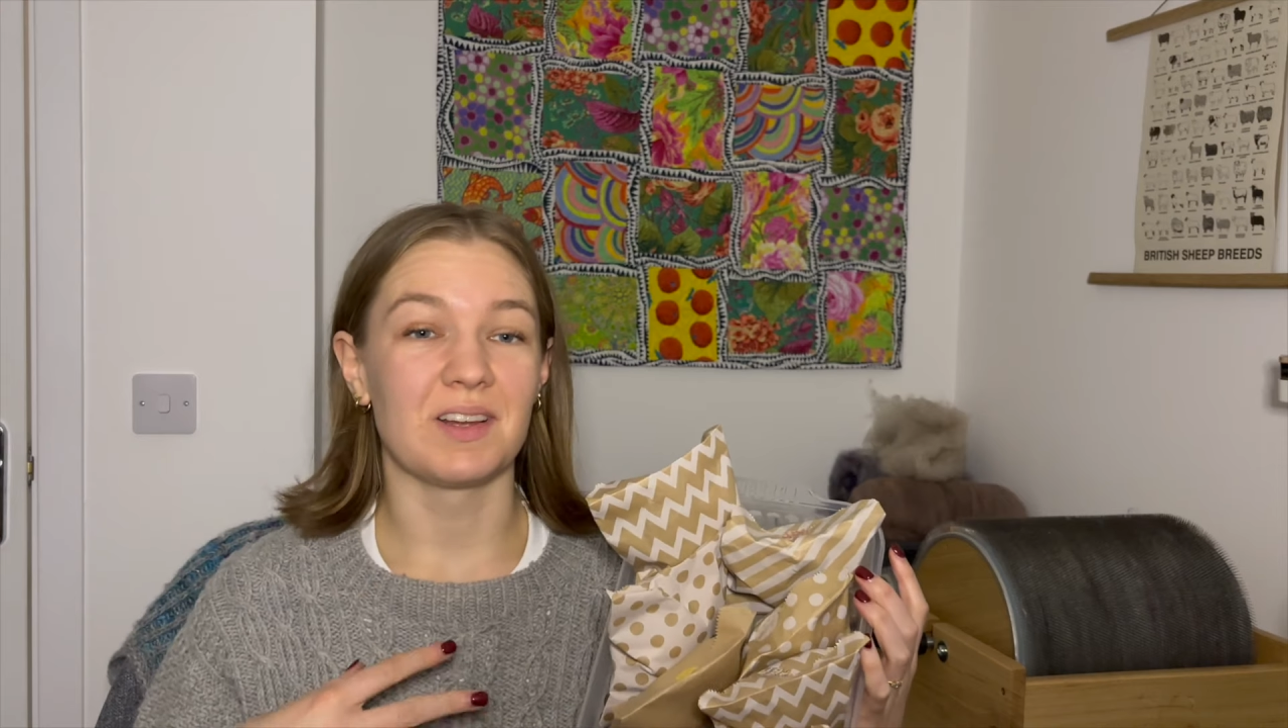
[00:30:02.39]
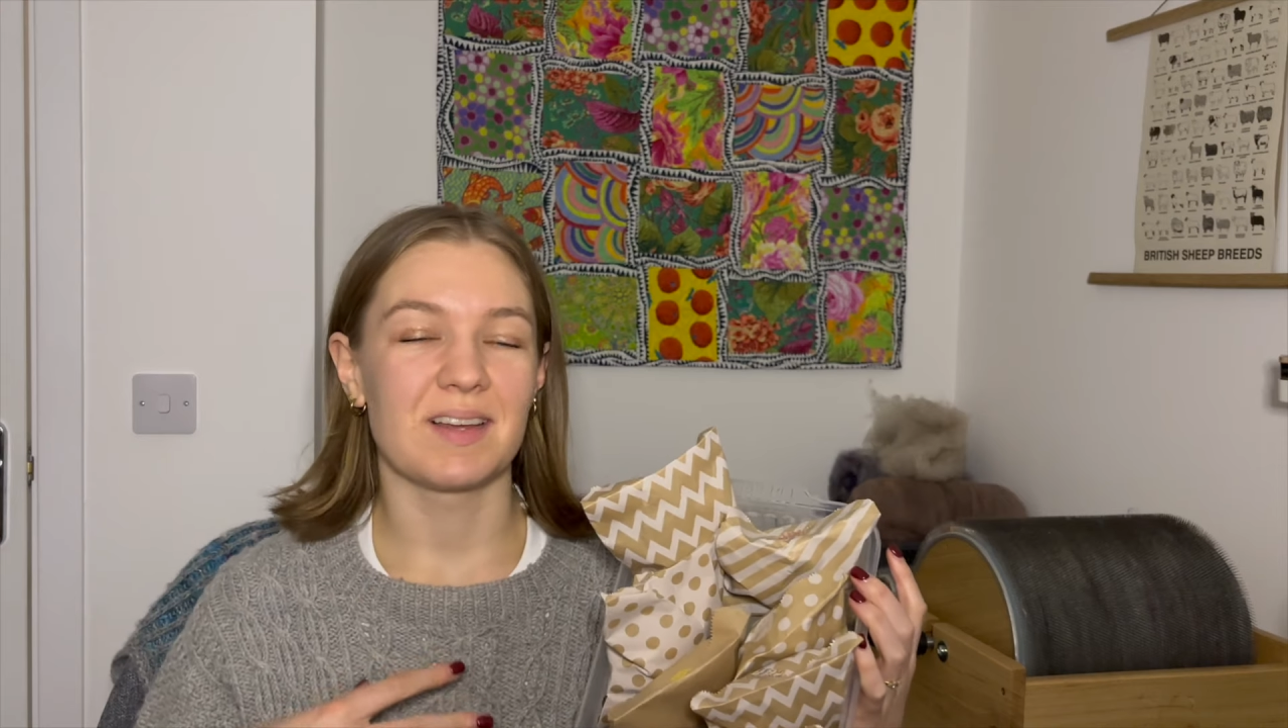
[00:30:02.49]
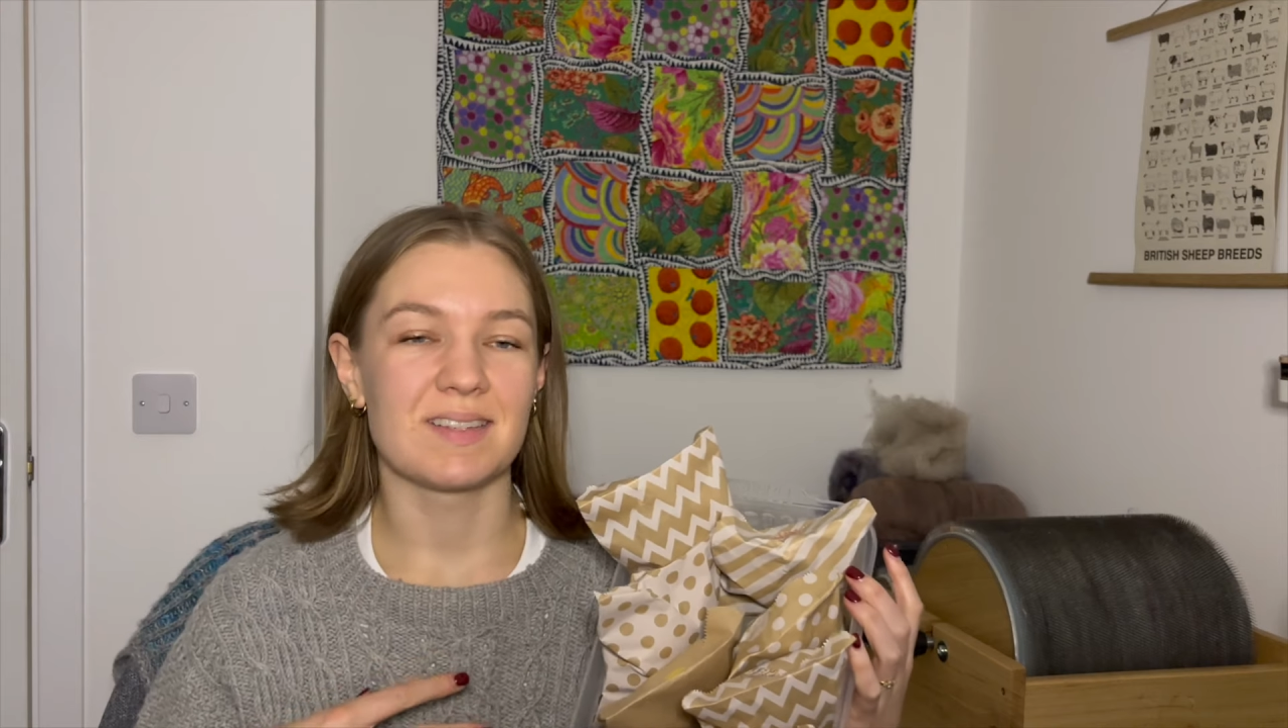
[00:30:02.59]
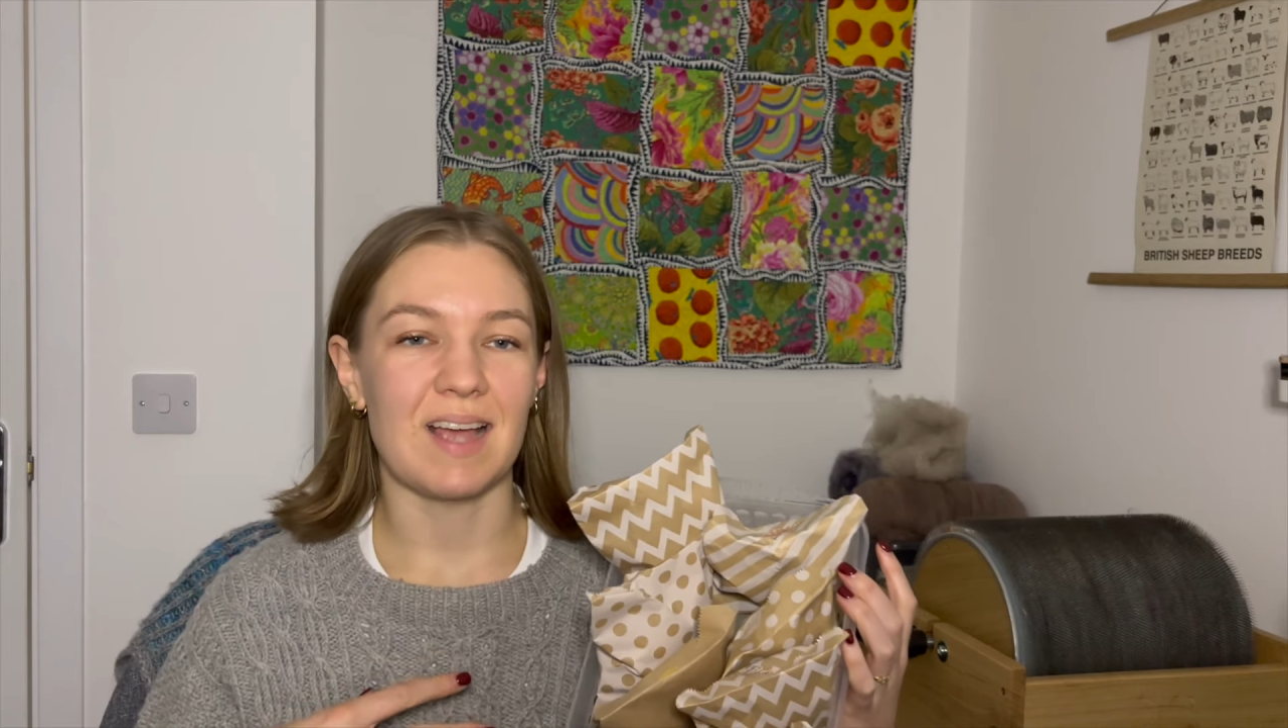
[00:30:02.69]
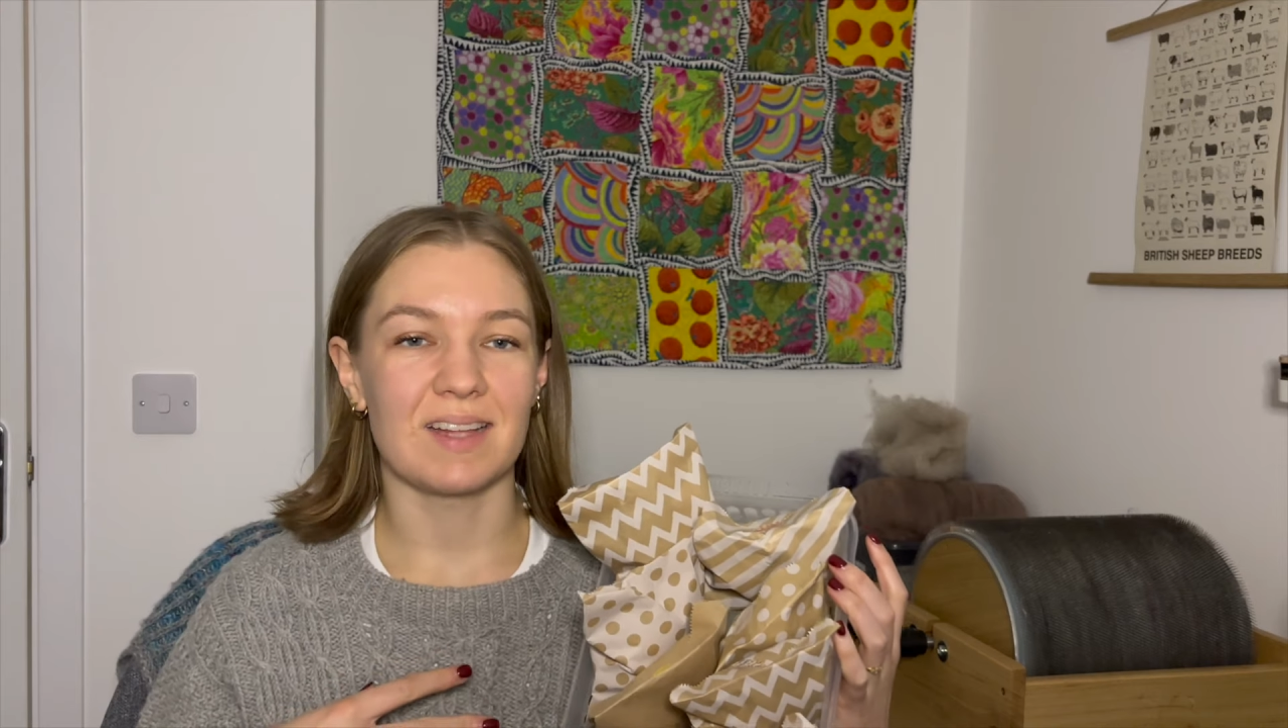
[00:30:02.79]

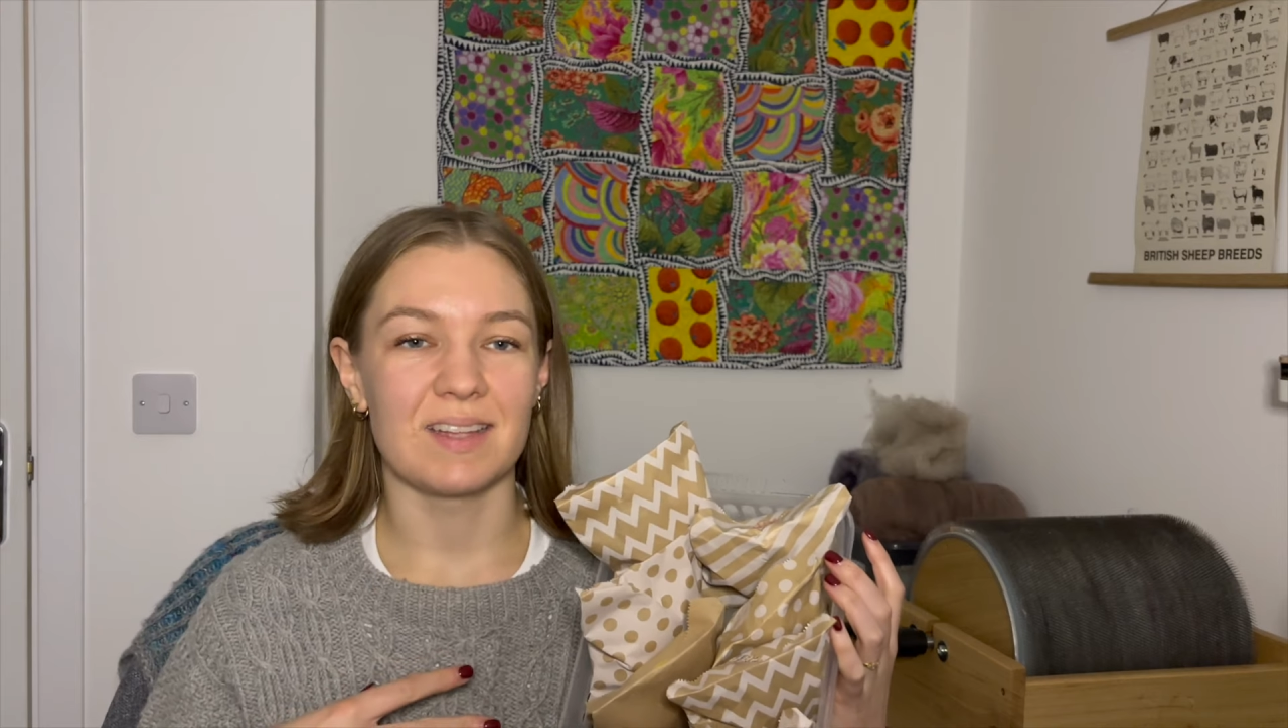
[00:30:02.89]
exactly